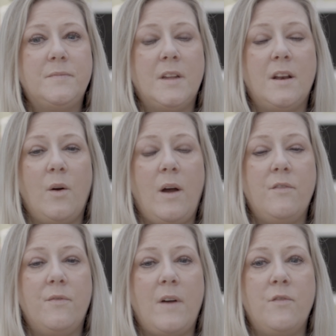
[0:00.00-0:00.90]
You know,
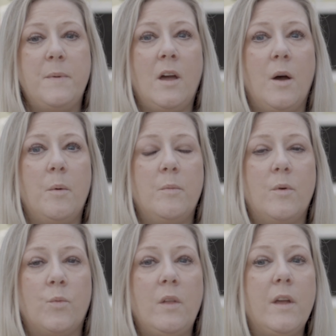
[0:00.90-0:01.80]
I've, I've become
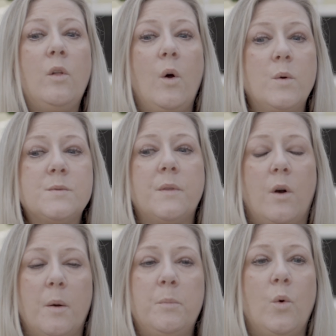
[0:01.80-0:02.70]
really close with
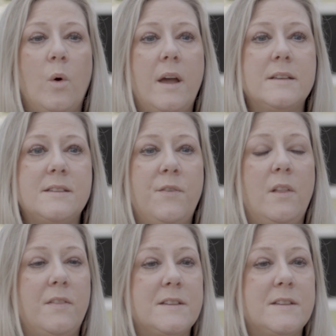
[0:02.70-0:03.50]
our employees. I feel like